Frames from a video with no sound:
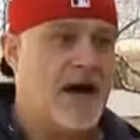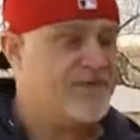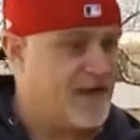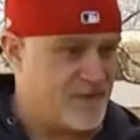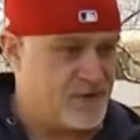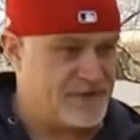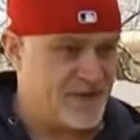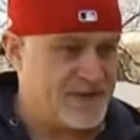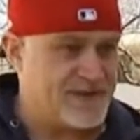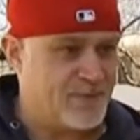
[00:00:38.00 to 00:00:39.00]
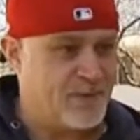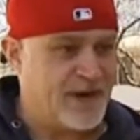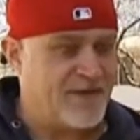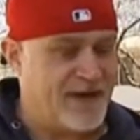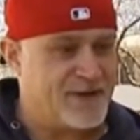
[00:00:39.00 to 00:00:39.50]
I've never used it on someone,
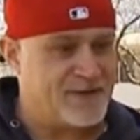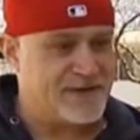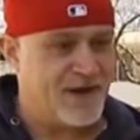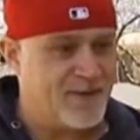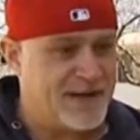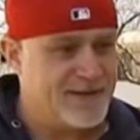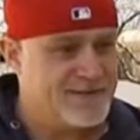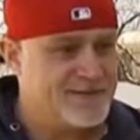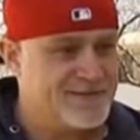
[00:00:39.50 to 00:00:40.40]
but I've had it used on me.